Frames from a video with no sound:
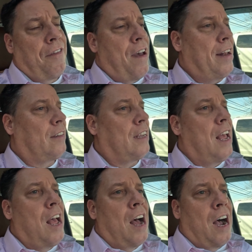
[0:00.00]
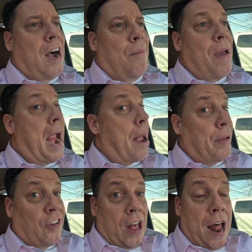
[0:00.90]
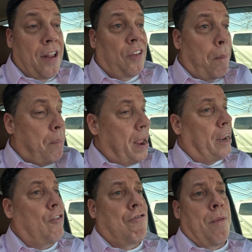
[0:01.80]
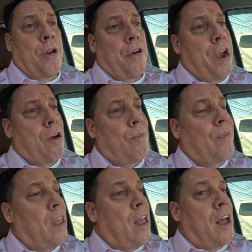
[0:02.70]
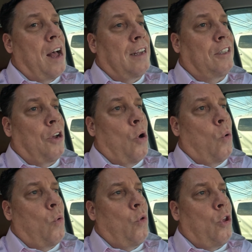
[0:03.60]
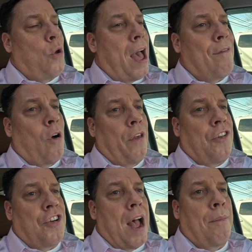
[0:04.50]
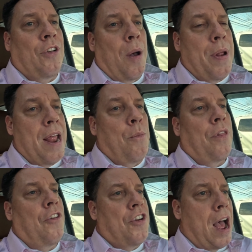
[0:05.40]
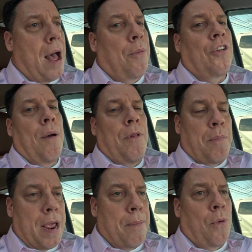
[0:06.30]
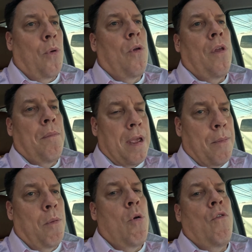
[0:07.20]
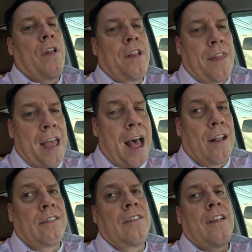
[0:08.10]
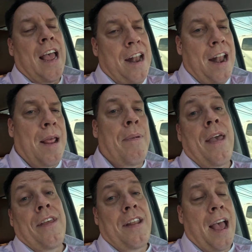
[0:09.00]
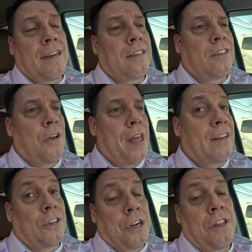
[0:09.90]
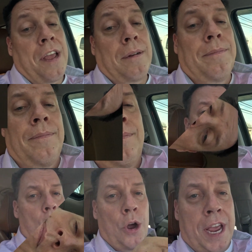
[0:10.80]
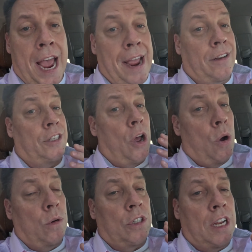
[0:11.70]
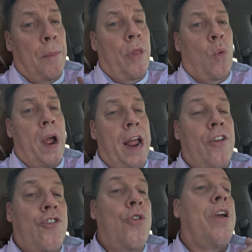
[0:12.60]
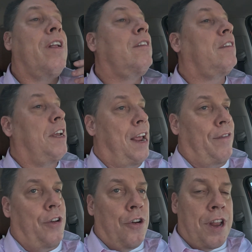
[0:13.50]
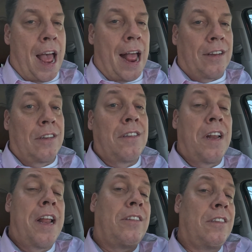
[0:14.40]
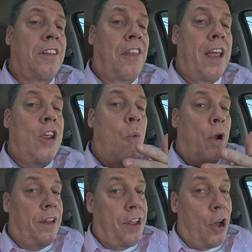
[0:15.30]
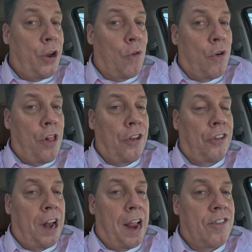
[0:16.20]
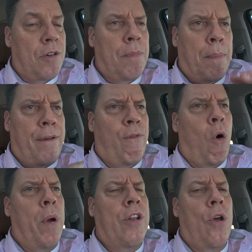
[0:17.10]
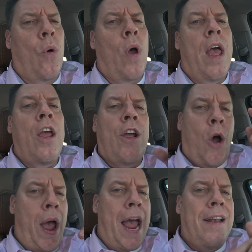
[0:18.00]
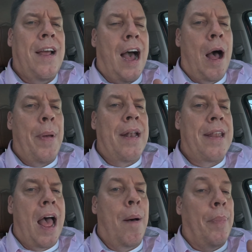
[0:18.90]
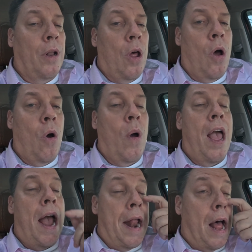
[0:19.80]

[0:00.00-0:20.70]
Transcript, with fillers: of defense um, amazon is a big contributor here uh, so you have all these jobs coming in with the jobs come the people people move into the houses and then they pay the taxes. So that's a good thing. Okay, so some of the ways you can save in your taxes, and this is the thing you want to tell your real estate agent. But before we do, go ahead and comment down below, and